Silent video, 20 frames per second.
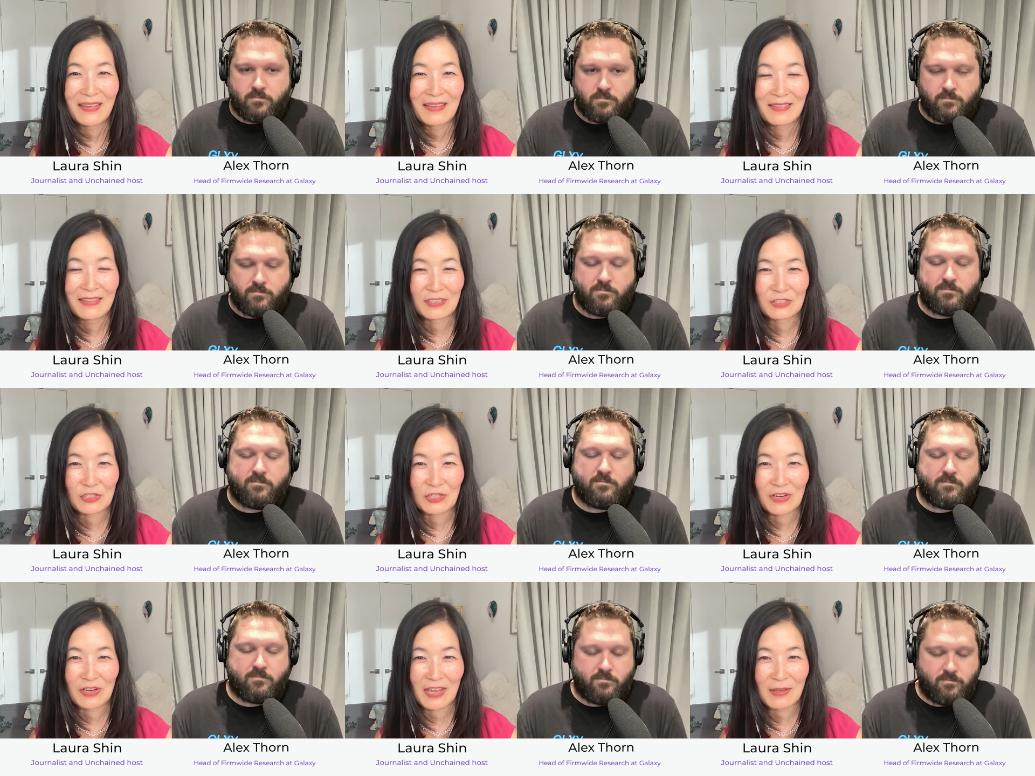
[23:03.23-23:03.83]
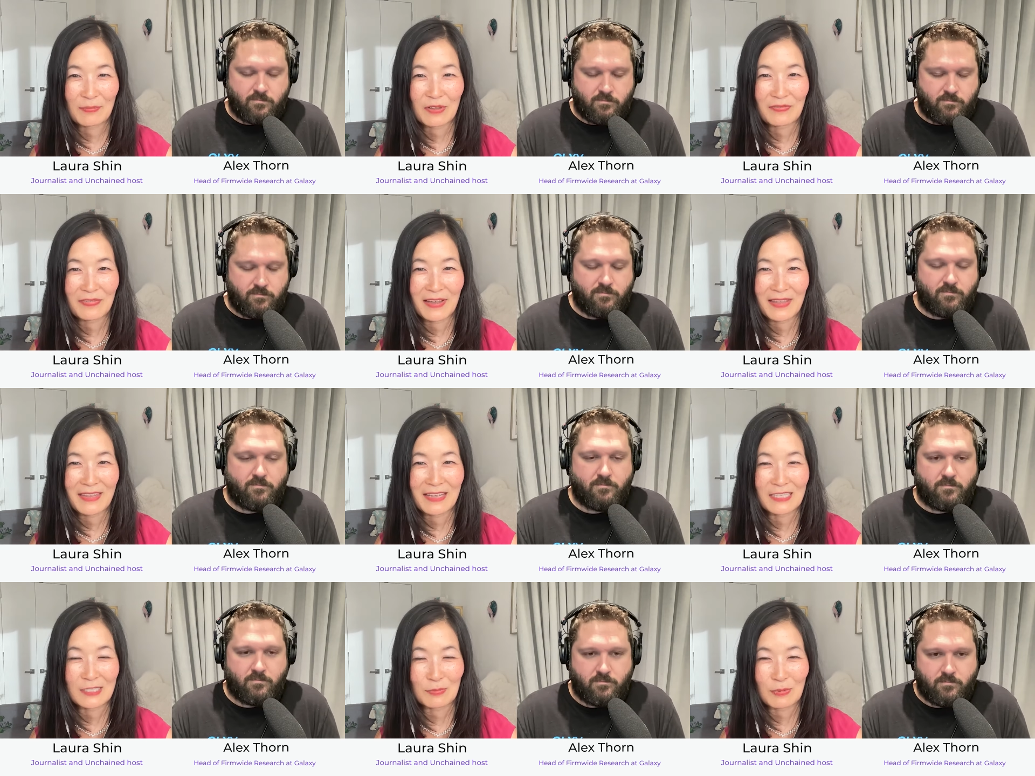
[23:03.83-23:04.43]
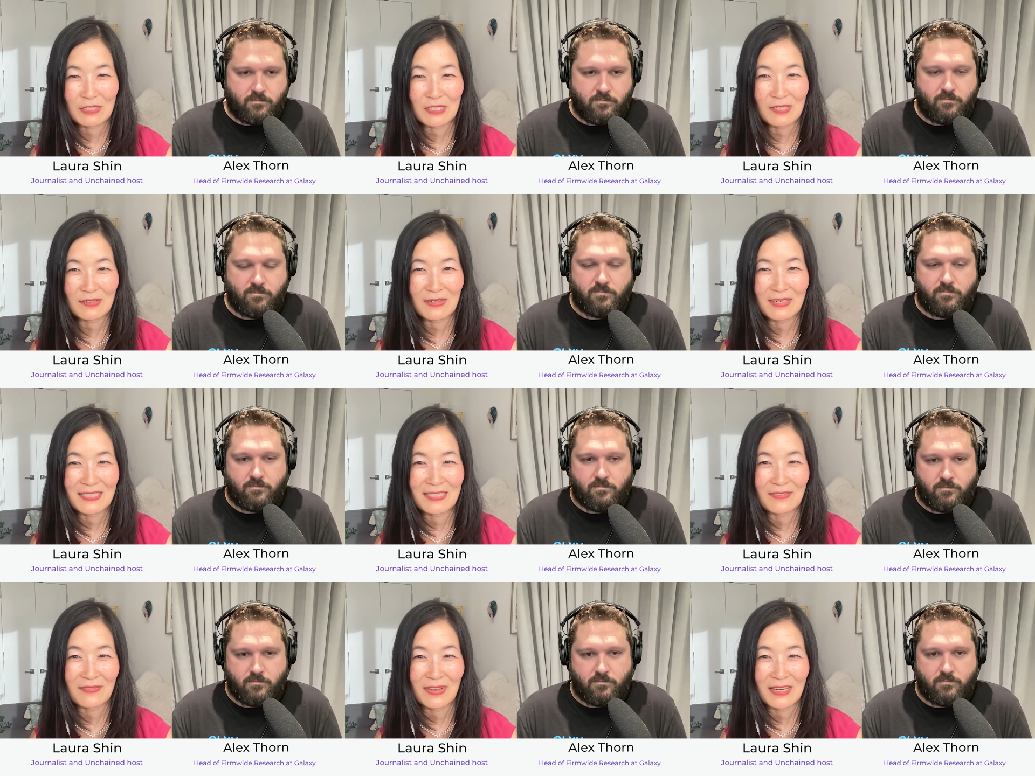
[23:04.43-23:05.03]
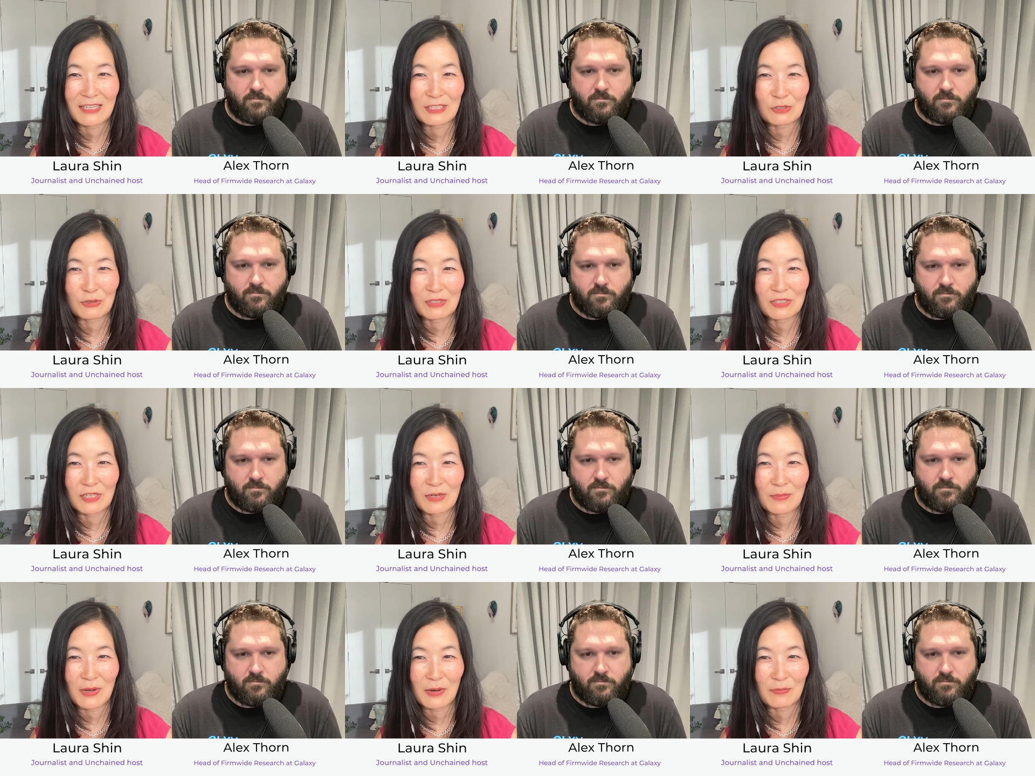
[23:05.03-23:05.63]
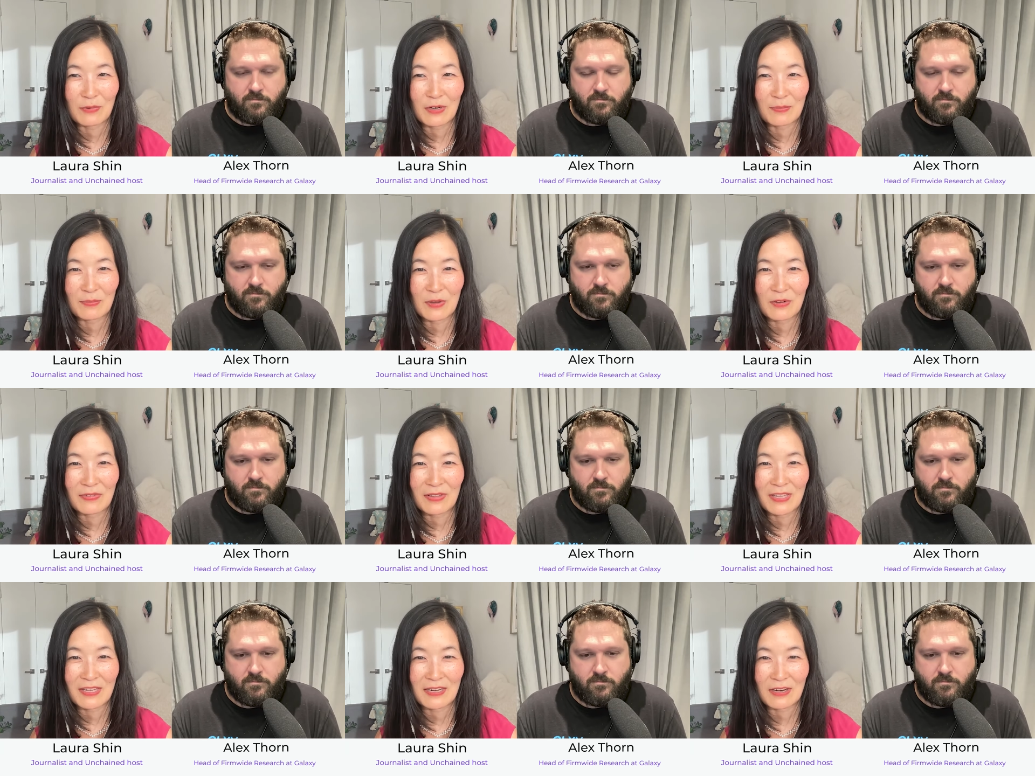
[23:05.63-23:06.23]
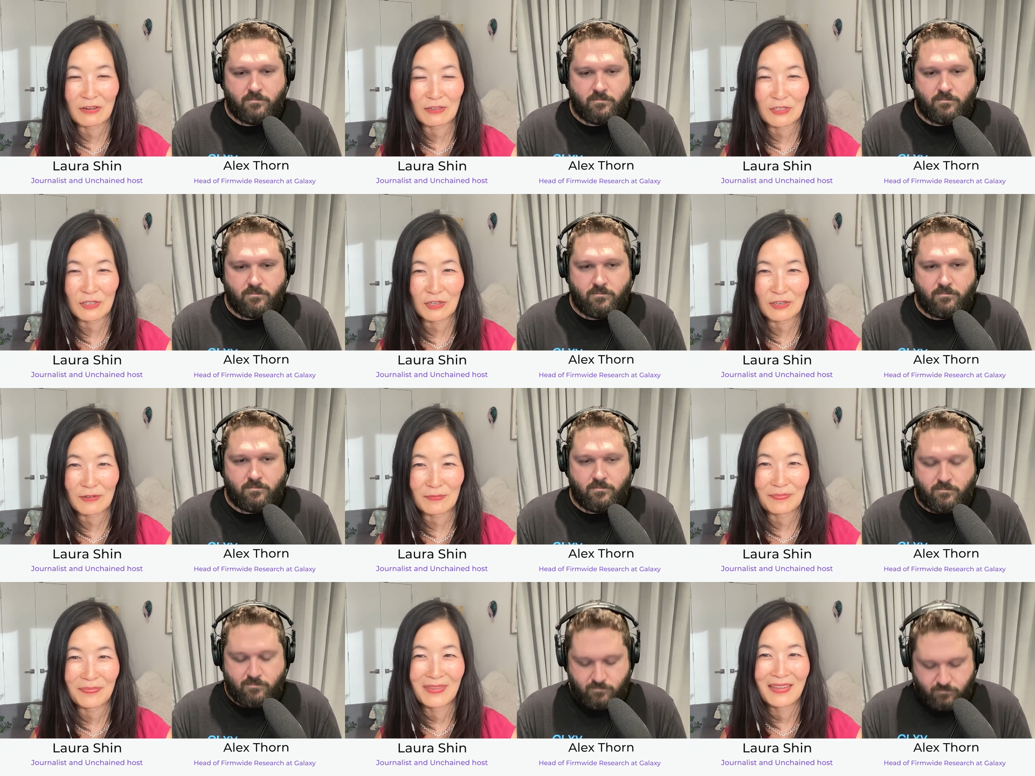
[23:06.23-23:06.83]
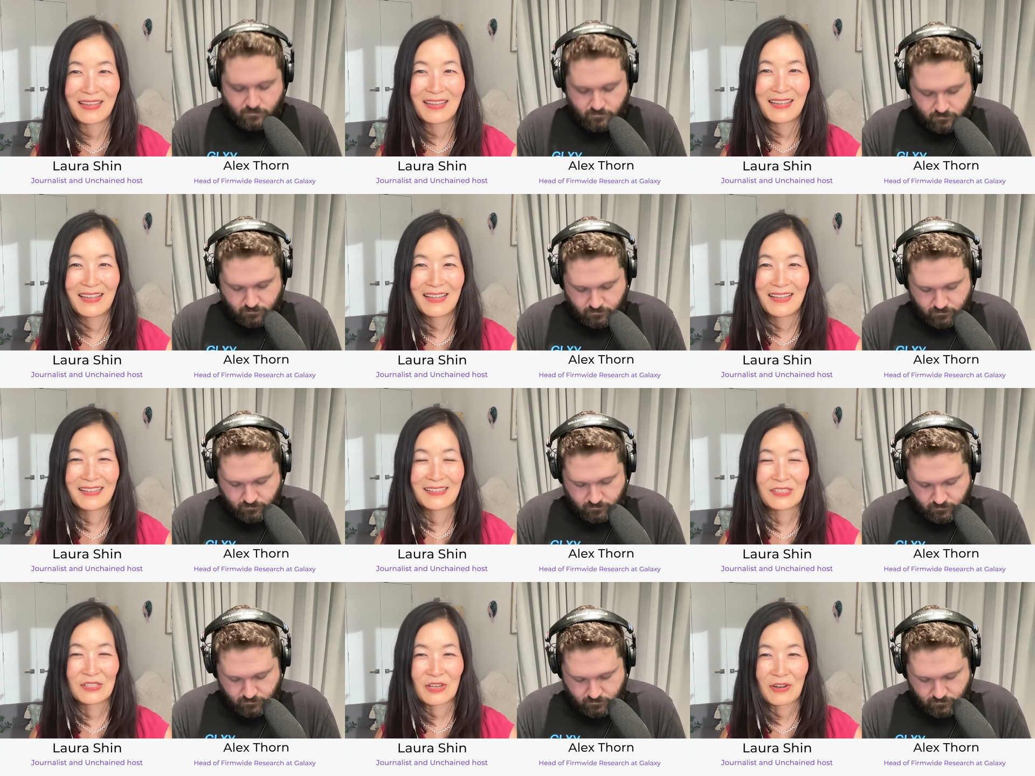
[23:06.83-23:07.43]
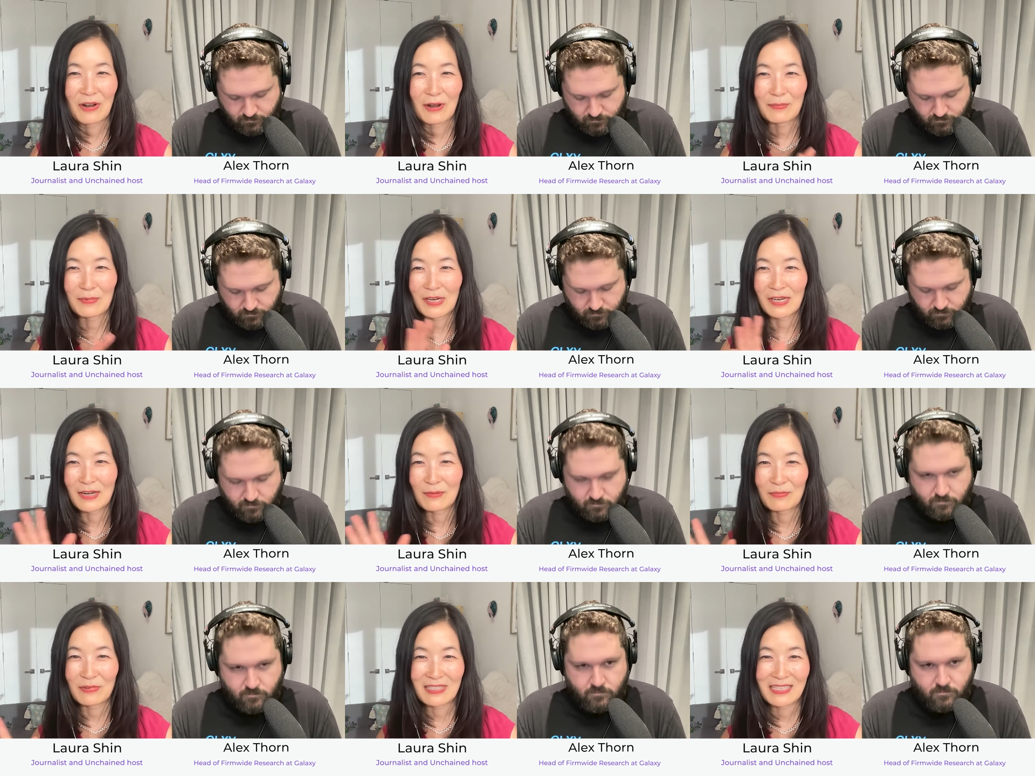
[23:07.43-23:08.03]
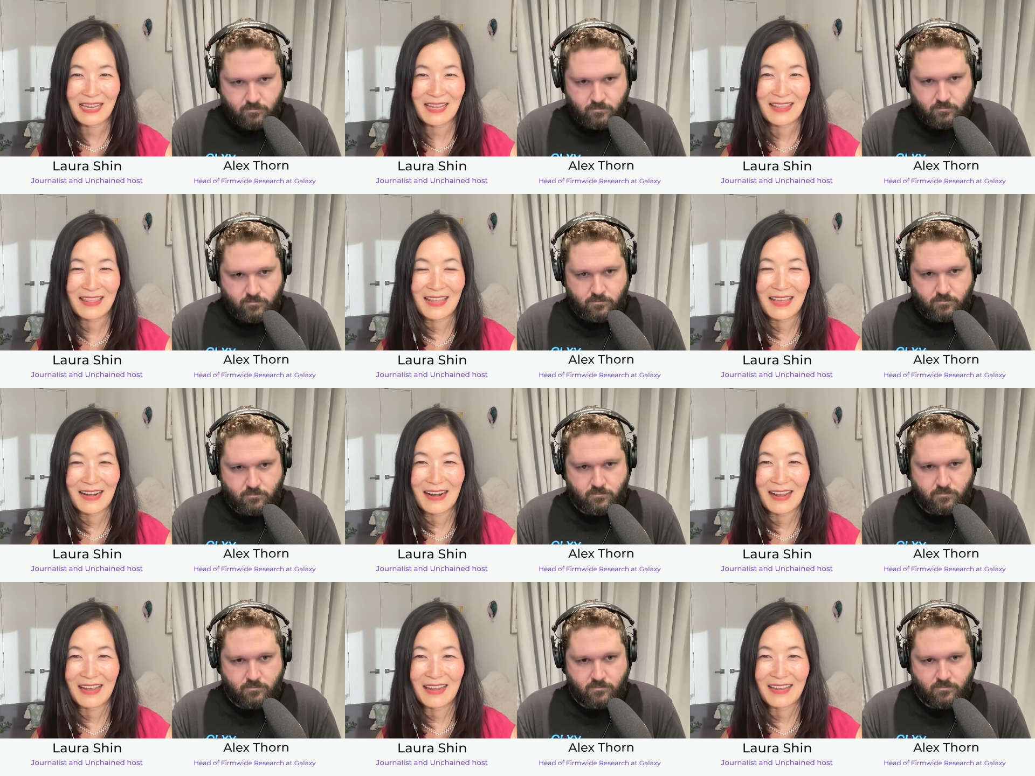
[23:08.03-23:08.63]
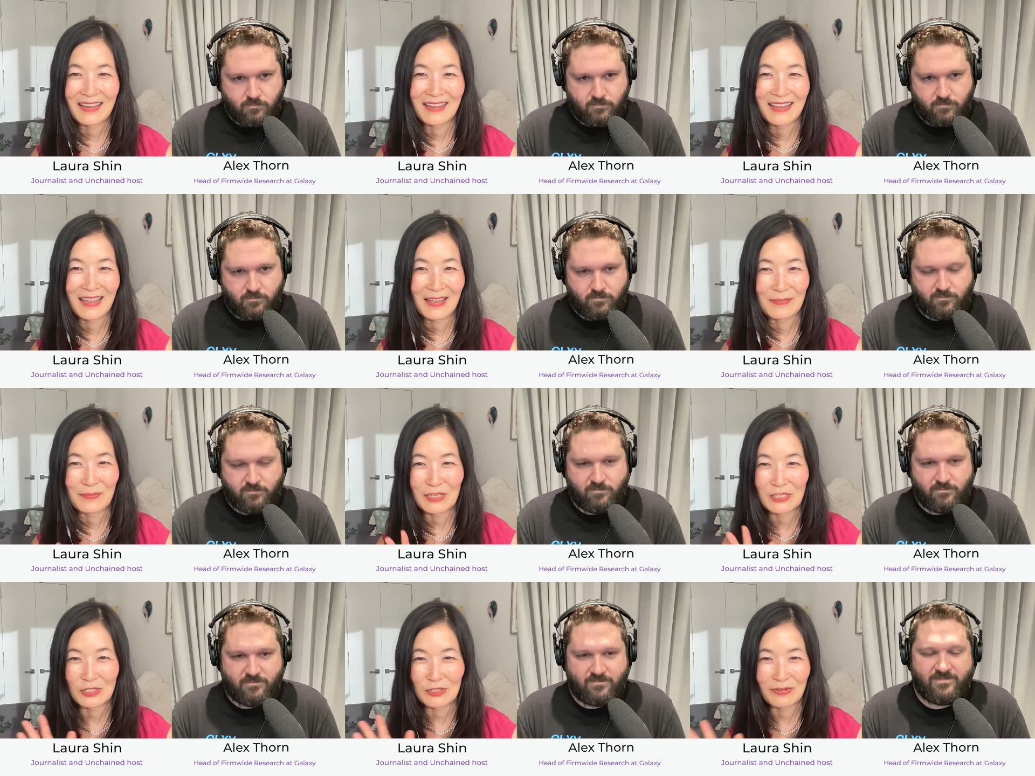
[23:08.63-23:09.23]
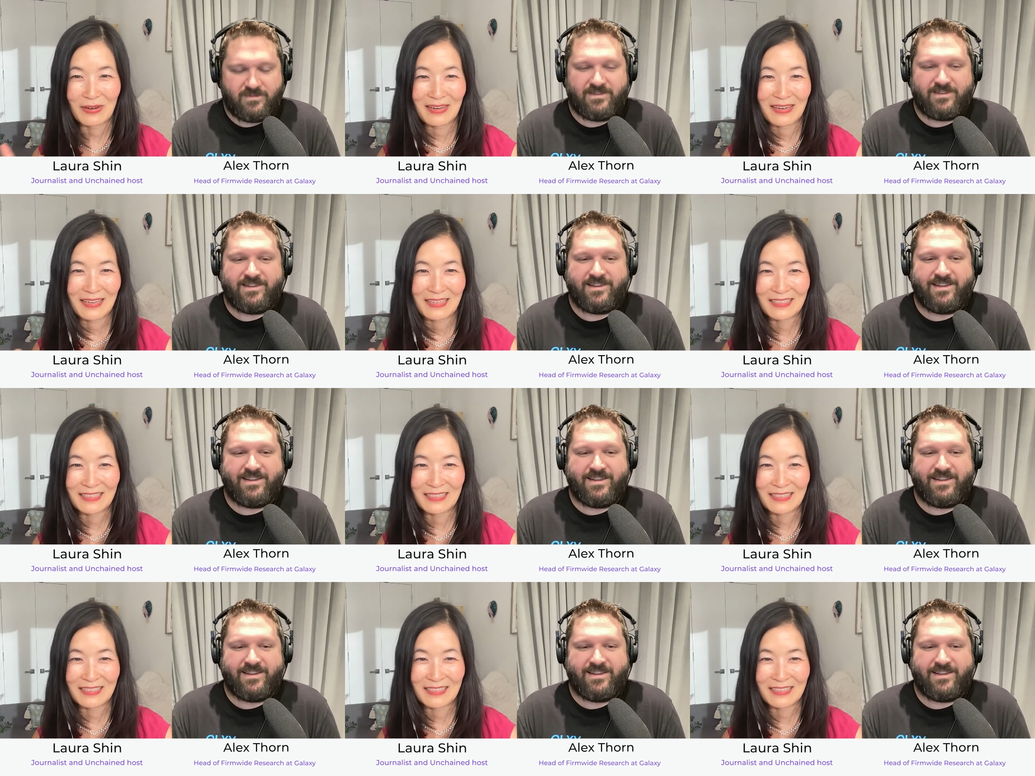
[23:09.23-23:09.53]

Speaker 1: This should amplify the explicitness of any short term upward move in the near term. So I'm not going to pretend that I am a trading